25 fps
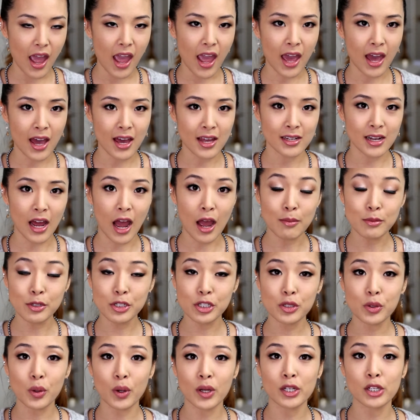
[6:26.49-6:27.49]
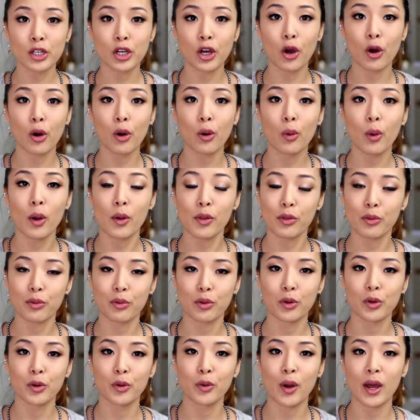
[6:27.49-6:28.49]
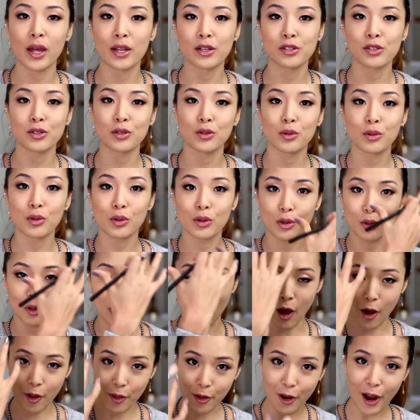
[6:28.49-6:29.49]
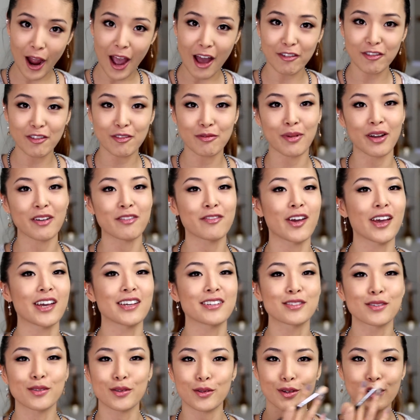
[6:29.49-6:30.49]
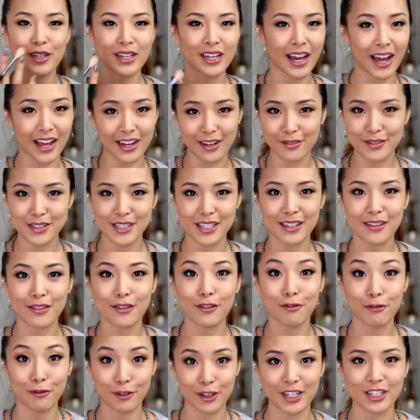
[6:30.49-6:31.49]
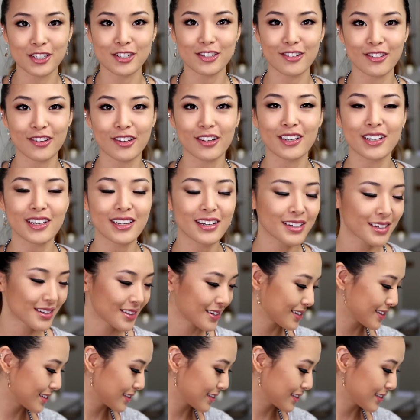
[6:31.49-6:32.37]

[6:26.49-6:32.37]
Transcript: And I'm just going to go through and do the other half of my face so you can kind of see the finished look.